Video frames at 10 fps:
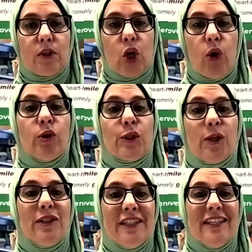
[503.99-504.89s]

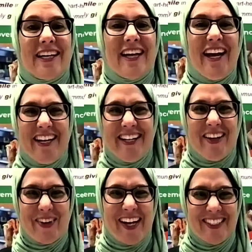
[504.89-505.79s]
coastal
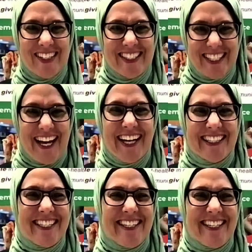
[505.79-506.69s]
locations
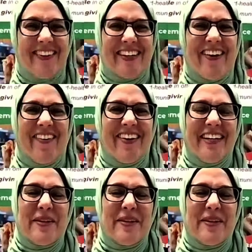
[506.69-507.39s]
yet, so.